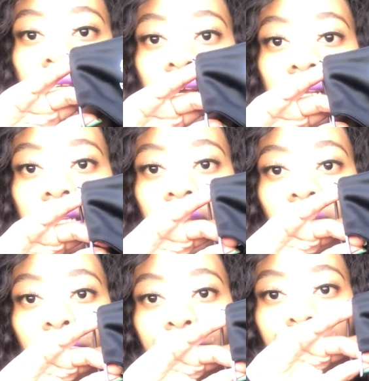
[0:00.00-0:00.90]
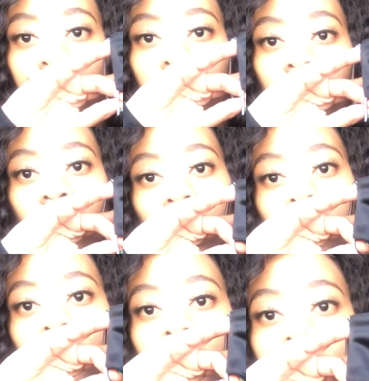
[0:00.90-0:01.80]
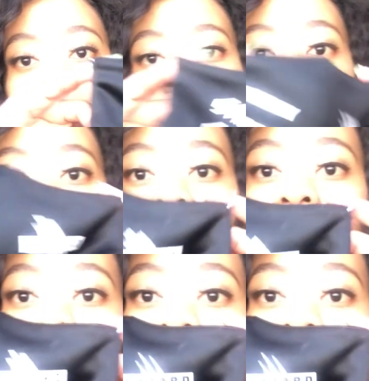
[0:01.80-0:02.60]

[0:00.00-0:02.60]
stay safe on the side, and